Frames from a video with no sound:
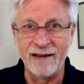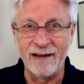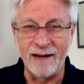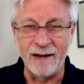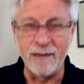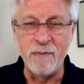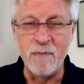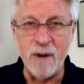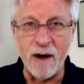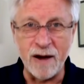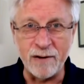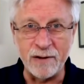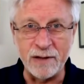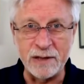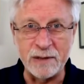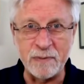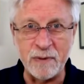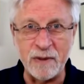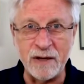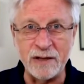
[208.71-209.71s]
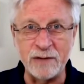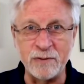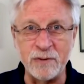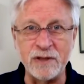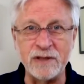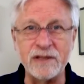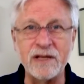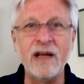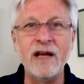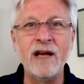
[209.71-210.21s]
And my response
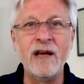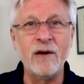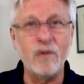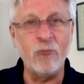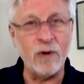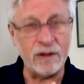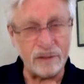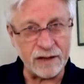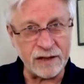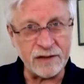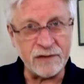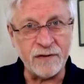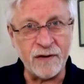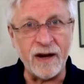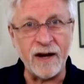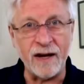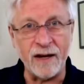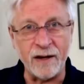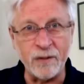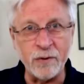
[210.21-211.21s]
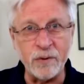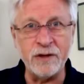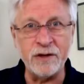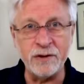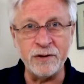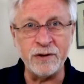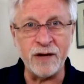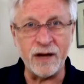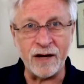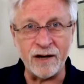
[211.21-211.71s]
was, well, that's fine. We
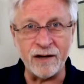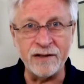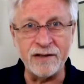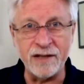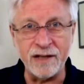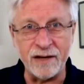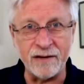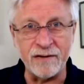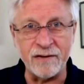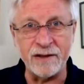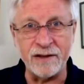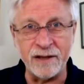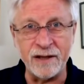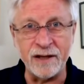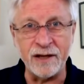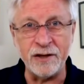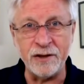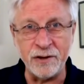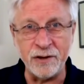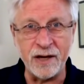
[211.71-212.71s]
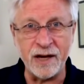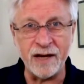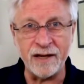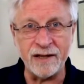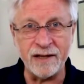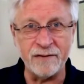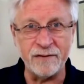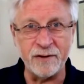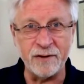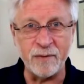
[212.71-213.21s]
do guarantee everything, and you can
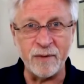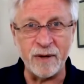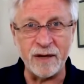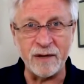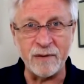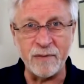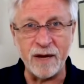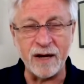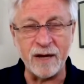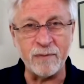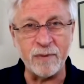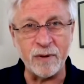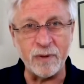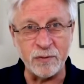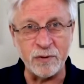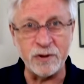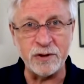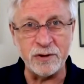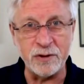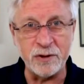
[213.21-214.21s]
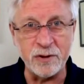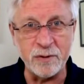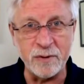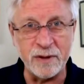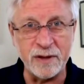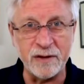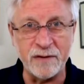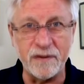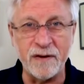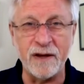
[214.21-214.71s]
have your money back, but would you do me
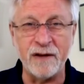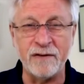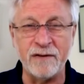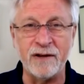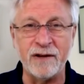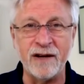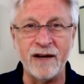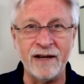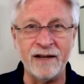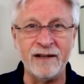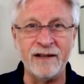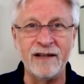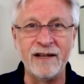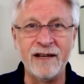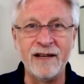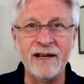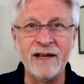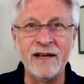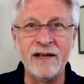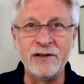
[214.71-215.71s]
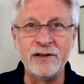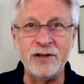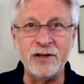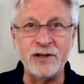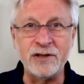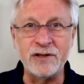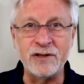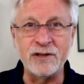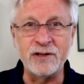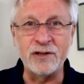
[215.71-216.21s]
the favor and
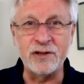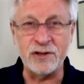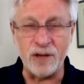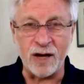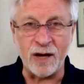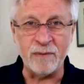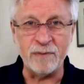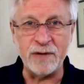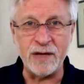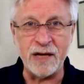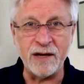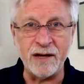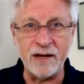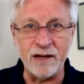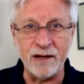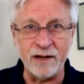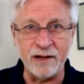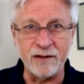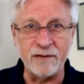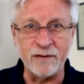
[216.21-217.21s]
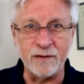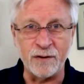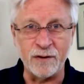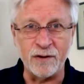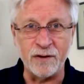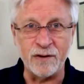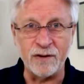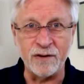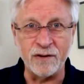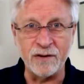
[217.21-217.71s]
just stop taking it
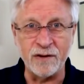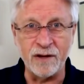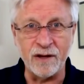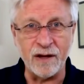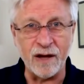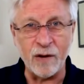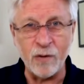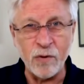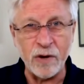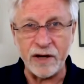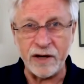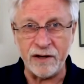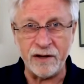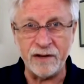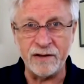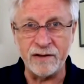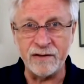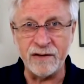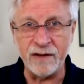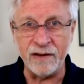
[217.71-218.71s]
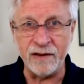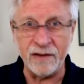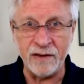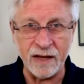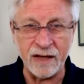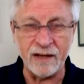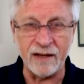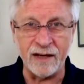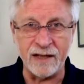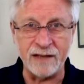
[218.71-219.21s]
for a week, and
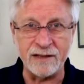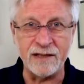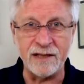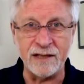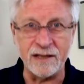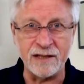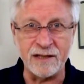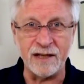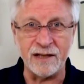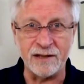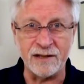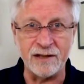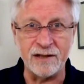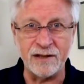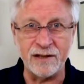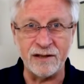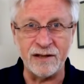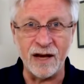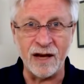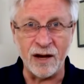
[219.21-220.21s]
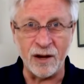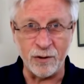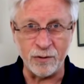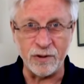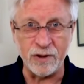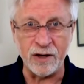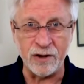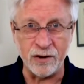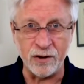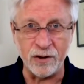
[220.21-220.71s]
then let's discuss how
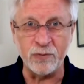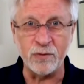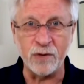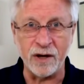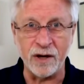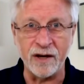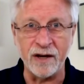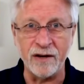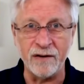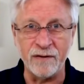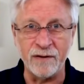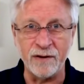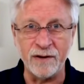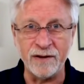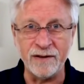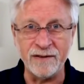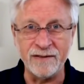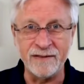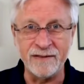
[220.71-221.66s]
they're not working for you.